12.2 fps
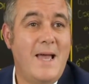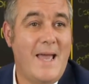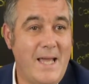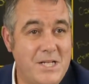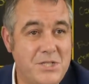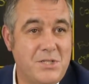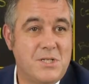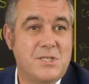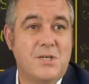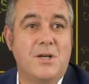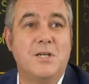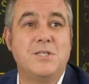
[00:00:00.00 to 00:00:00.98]
aging
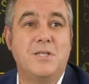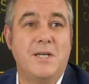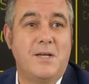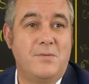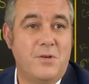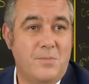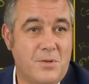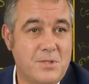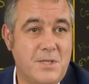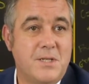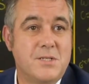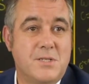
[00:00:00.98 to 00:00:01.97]
society and
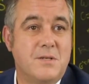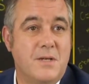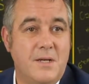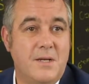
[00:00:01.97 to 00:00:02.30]
robotics